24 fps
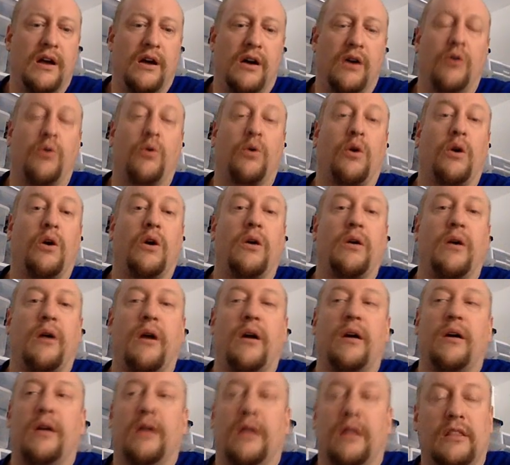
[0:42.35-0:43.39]
or
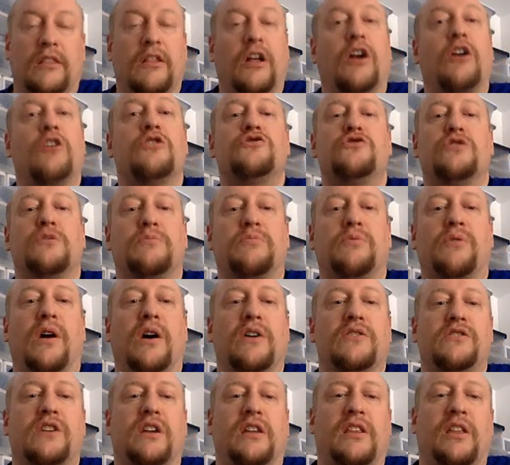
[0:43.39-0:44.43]
a larger
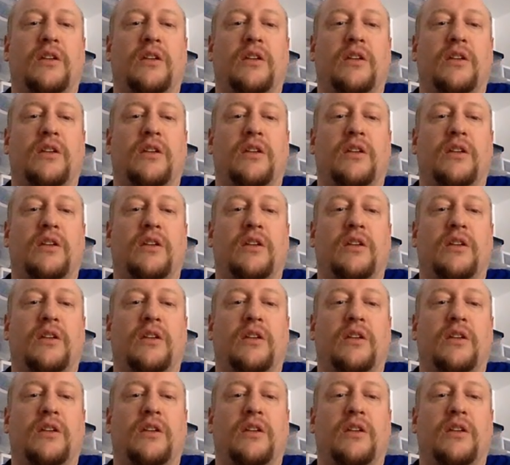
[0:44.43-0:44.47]
project